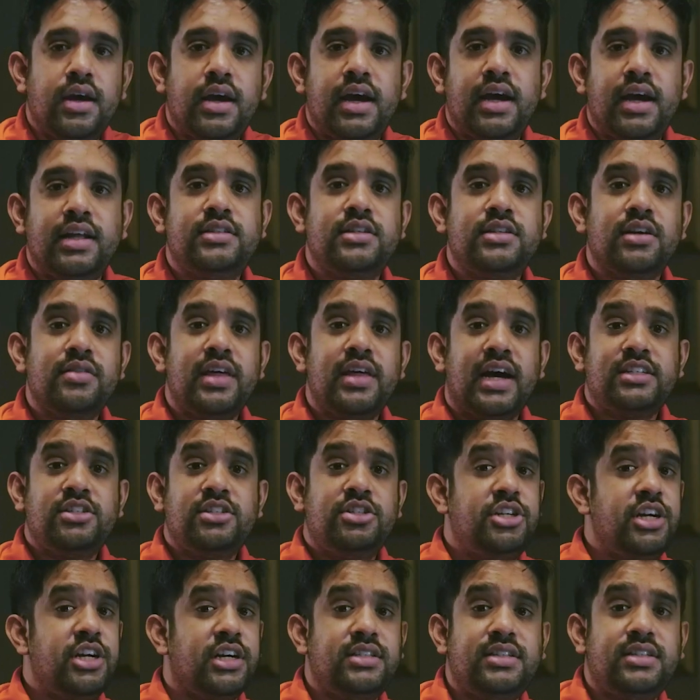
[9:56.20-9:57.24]
And so that's
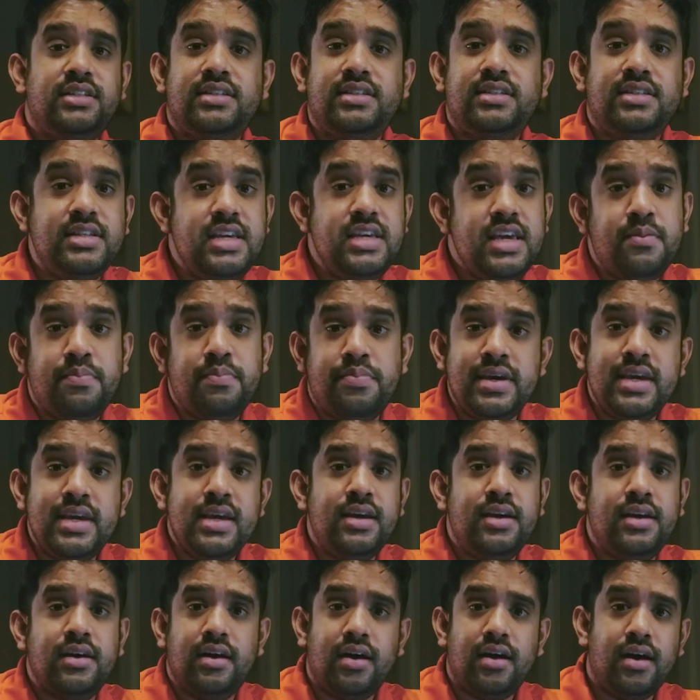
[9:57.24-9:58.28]
just a sneak peek
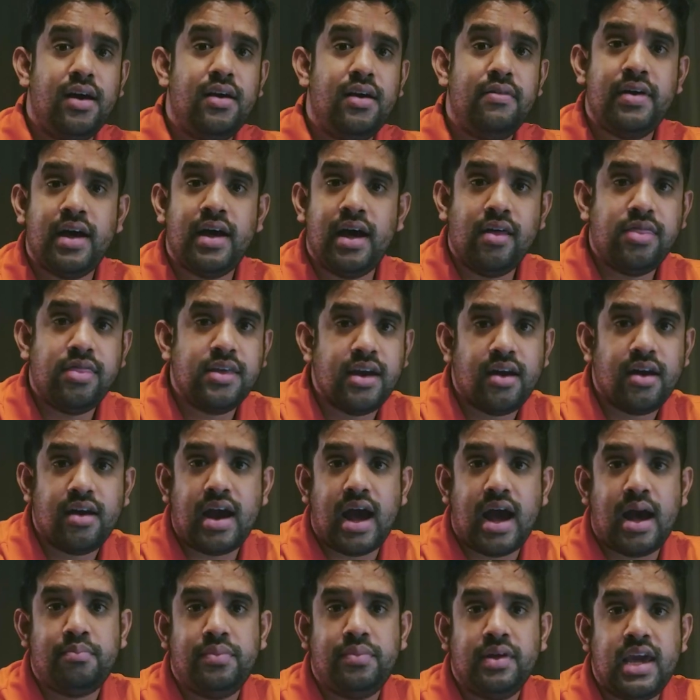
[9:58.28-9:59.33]
of healthcare
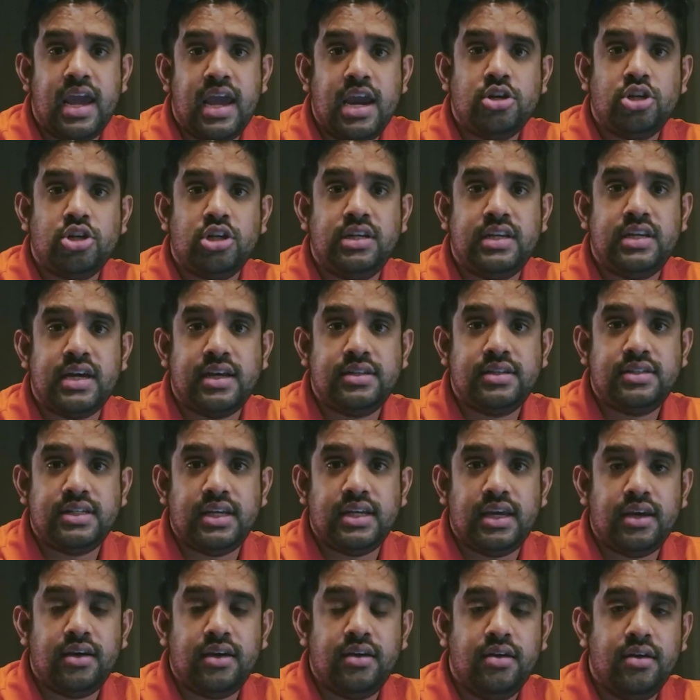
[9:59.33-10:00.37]
application
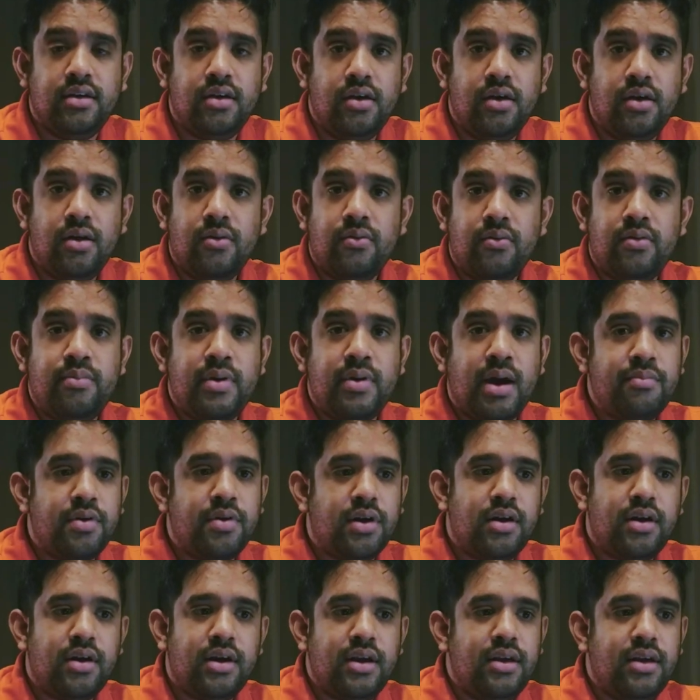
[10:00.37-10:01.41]
testing.
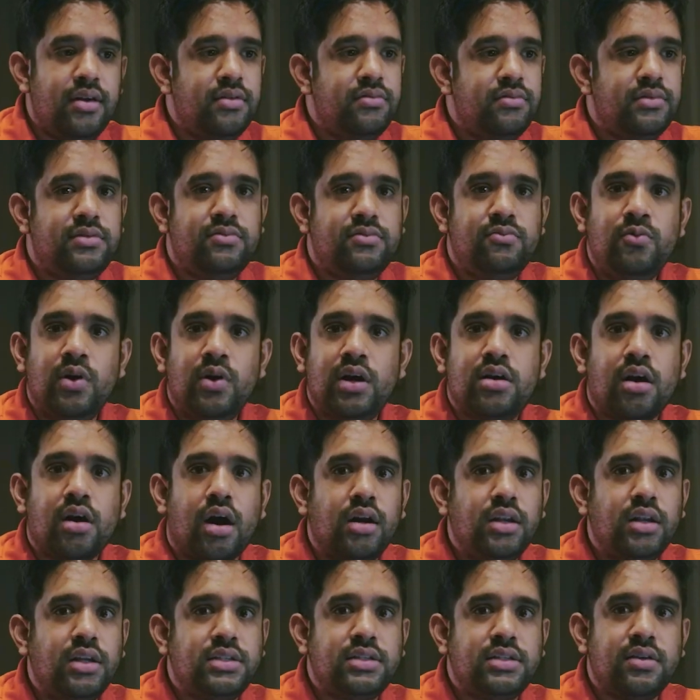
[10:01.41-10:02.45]
Remember,
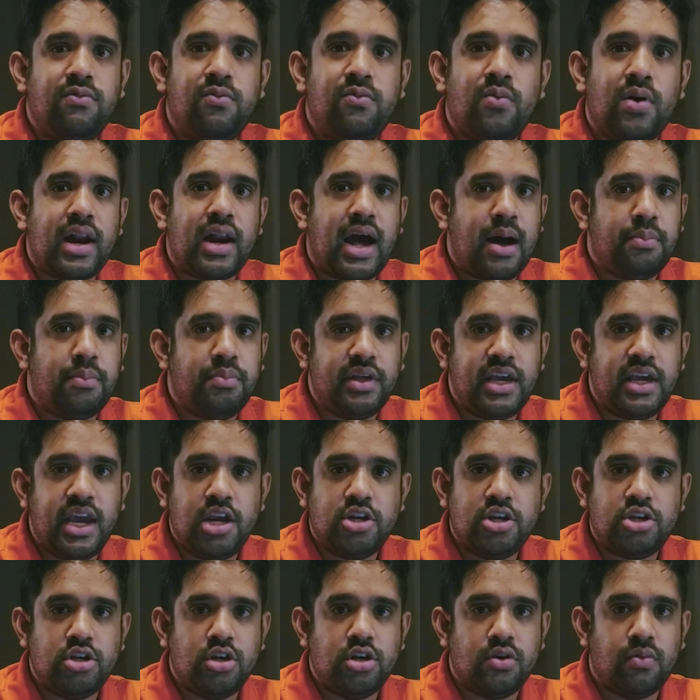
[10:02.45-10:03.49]
regardless of
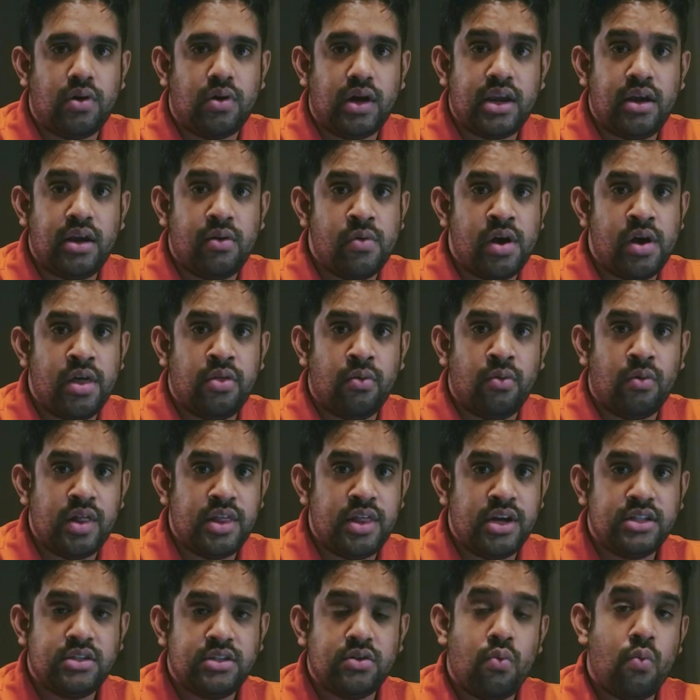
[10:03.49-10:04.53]
application you're working with, whether
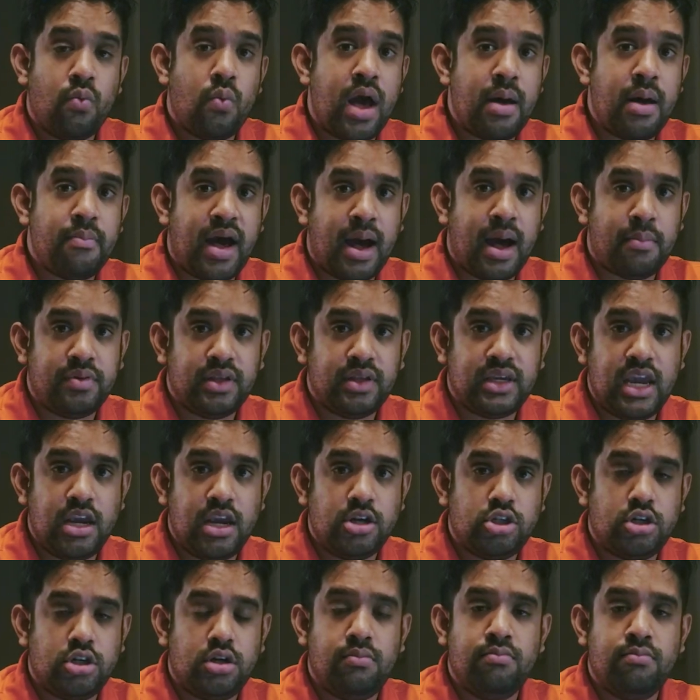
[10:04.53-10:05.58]
it's a web
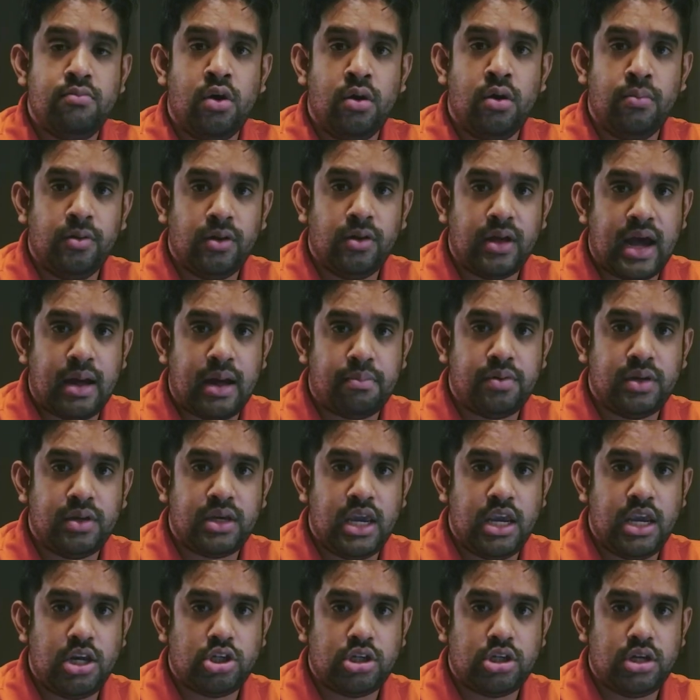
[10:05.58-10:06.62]
application, a mobile
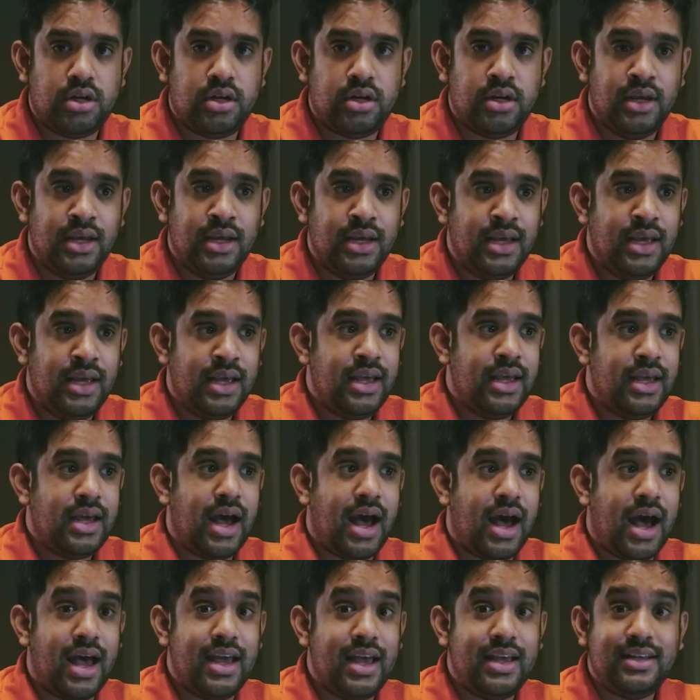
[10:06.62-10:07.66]
application,
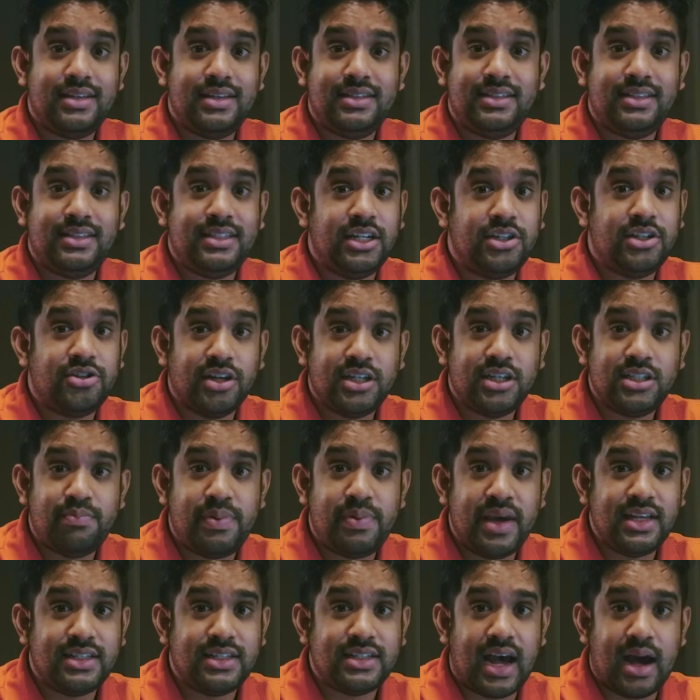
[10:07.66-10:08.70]

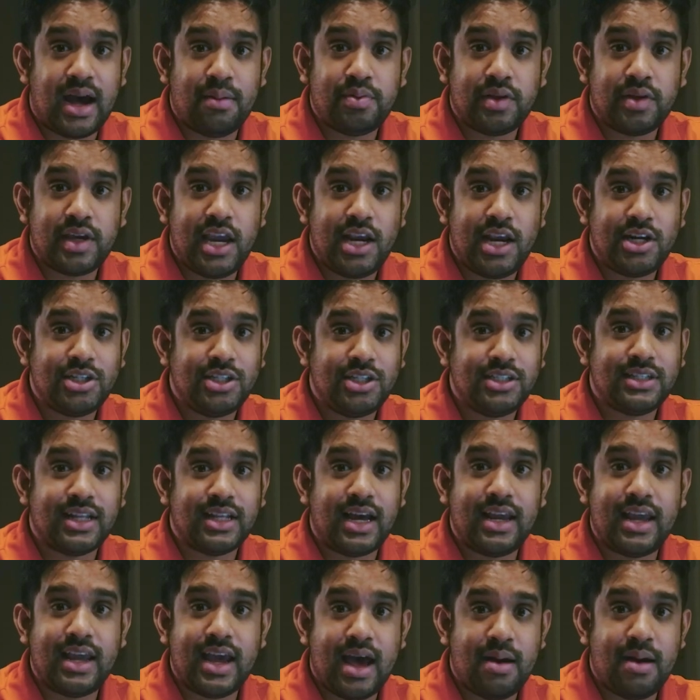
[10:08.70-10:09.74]
Citrix-based applications
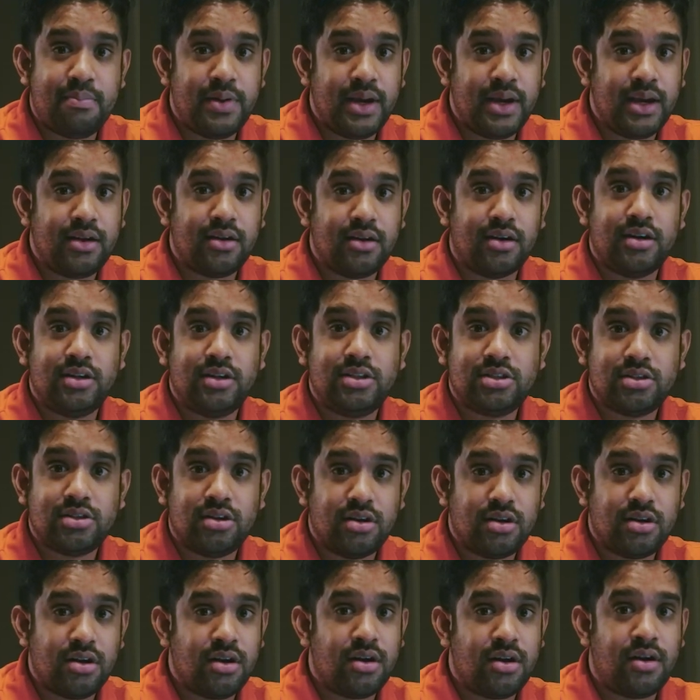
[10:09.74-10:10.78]
like Epic or
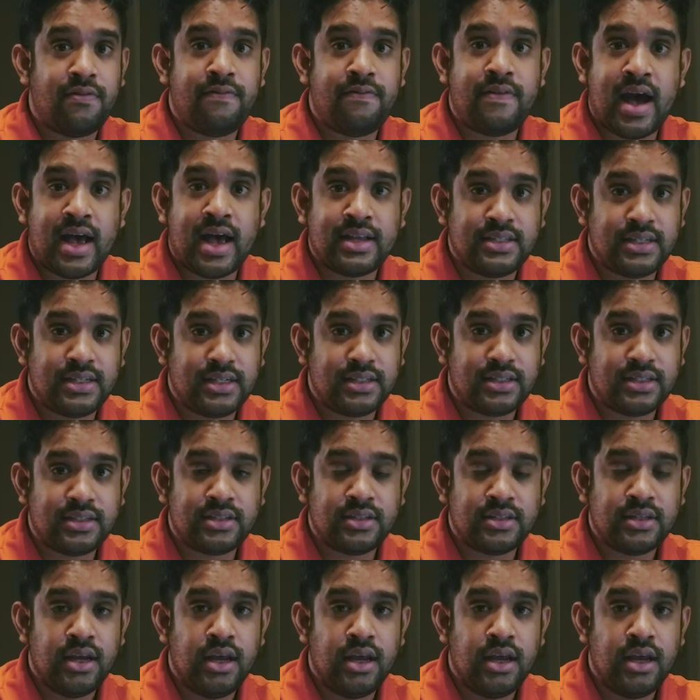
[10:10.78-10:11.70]
Cerner or Facets,